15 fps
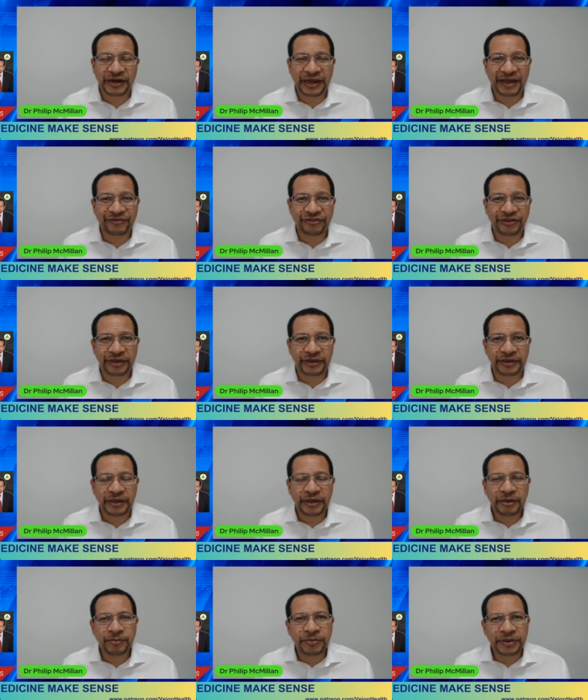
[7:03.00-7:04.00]
are having
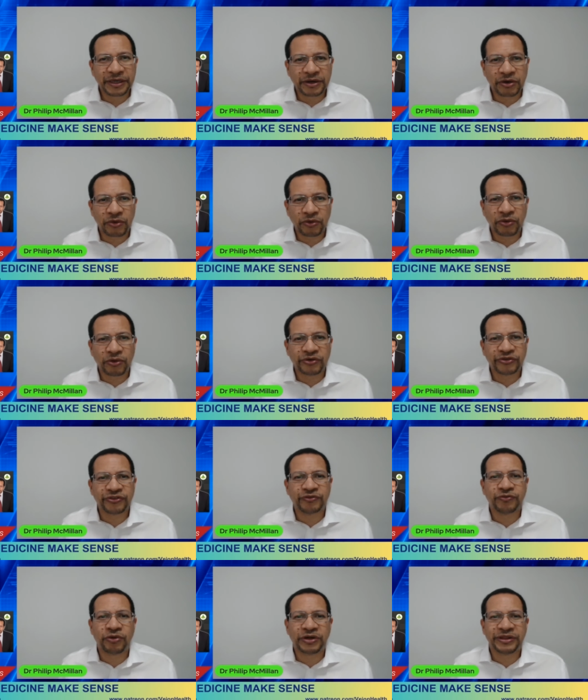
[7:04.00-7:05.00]
because
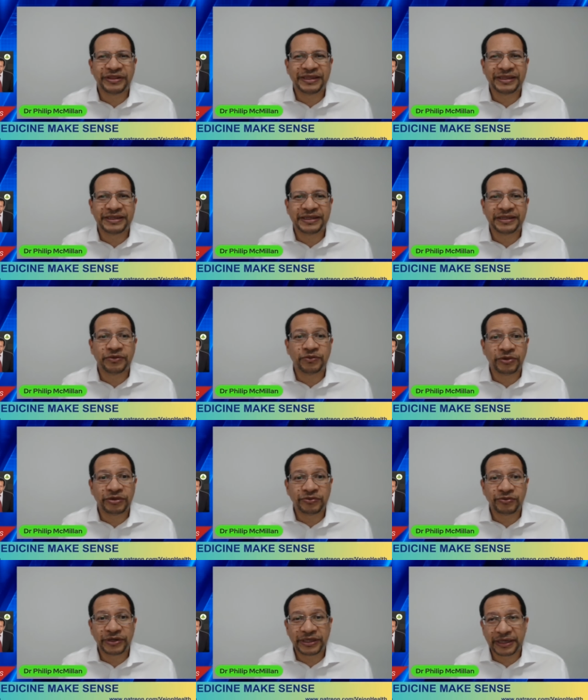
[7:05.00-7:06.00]
of what they did
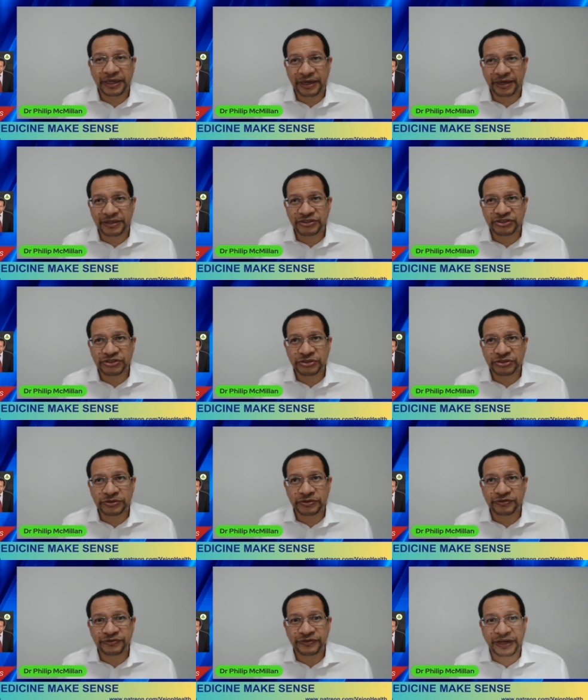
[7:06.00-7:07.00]
with regards
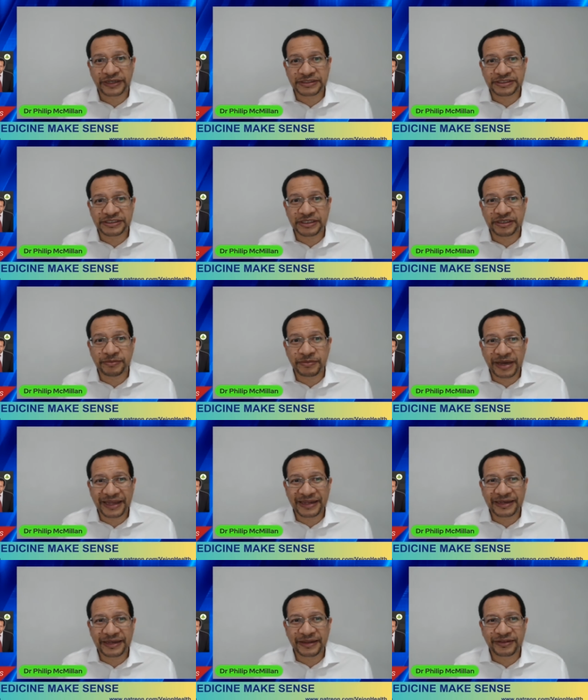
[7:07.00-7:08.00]
to vaccine
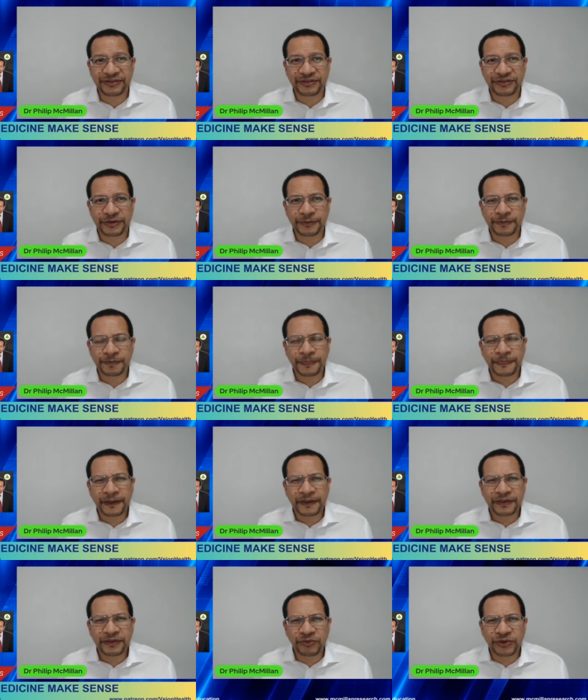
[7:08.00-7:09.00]
mandates.
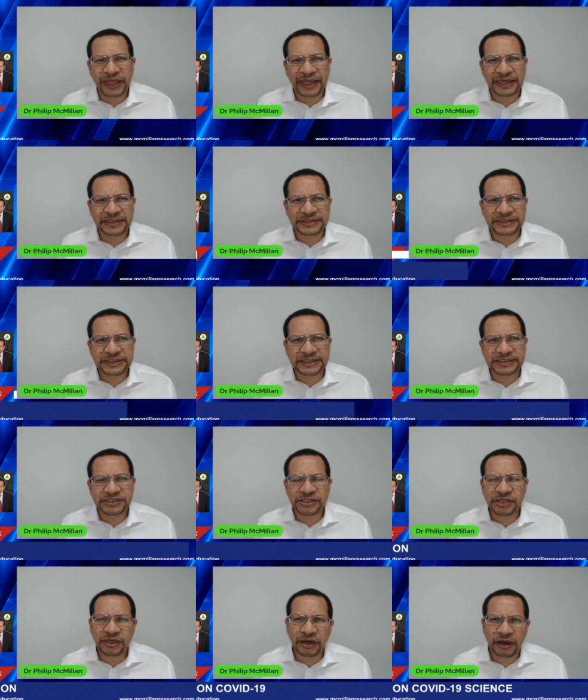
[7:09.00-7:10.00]
The reality
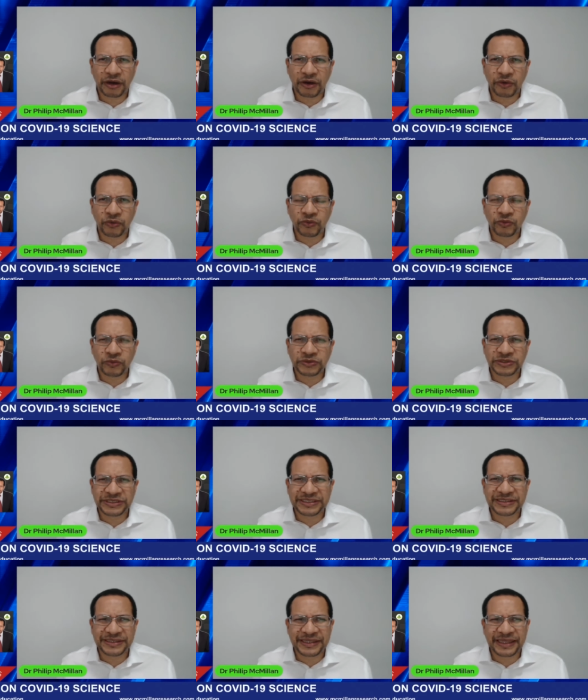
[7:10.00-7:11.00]
is, how
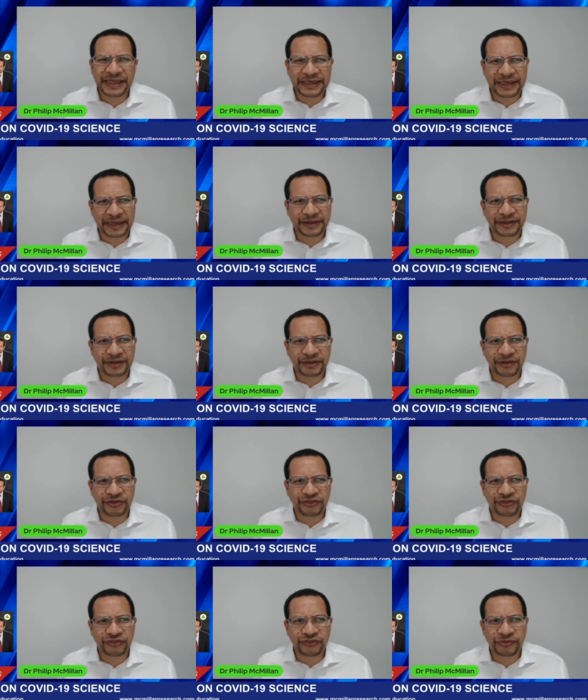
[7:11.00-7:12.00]
did they get
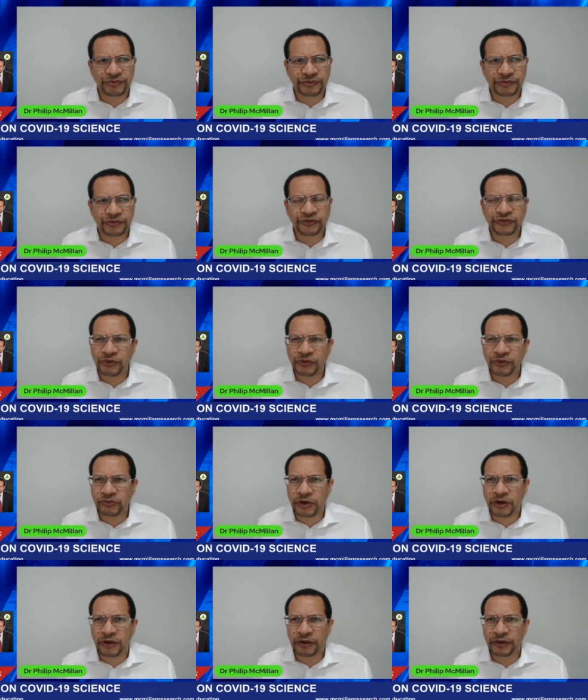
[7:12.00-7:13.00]
this so
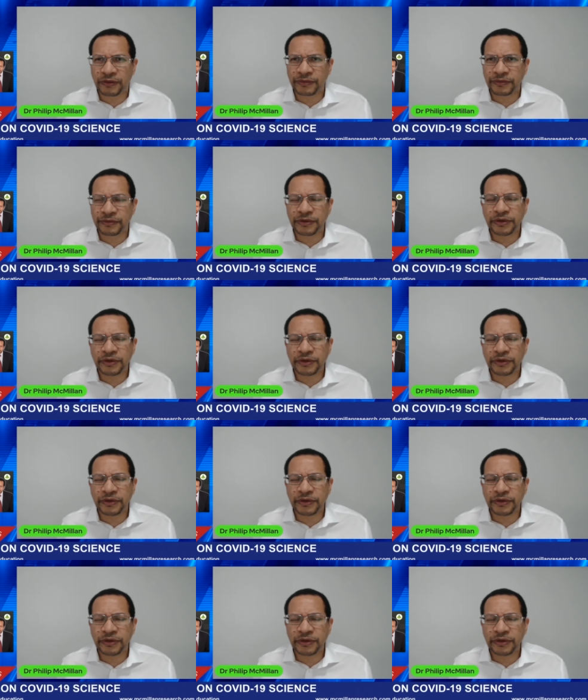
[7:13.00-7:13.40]
wrong?